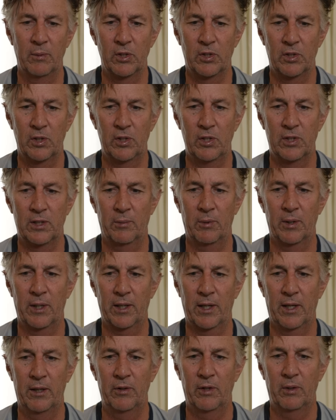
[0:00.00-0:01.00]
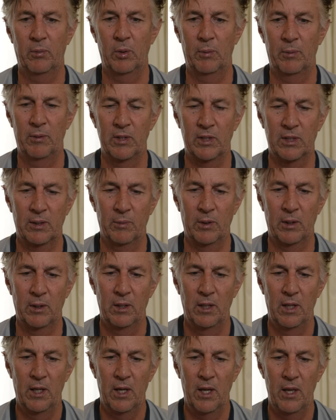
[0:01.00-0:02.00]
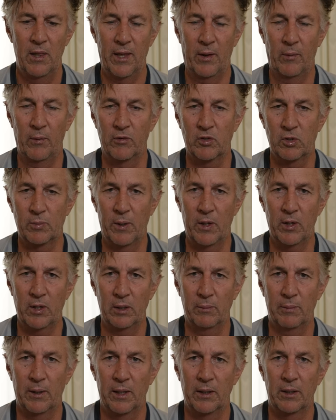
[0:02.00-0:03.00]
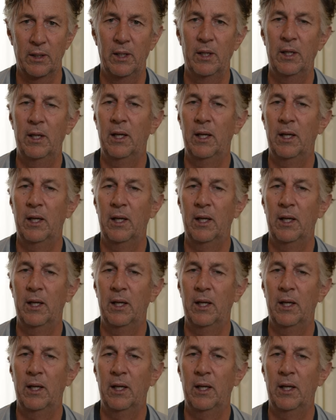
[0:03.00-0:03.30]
And certainly someone like Anrik would have been someone they would have spoken about.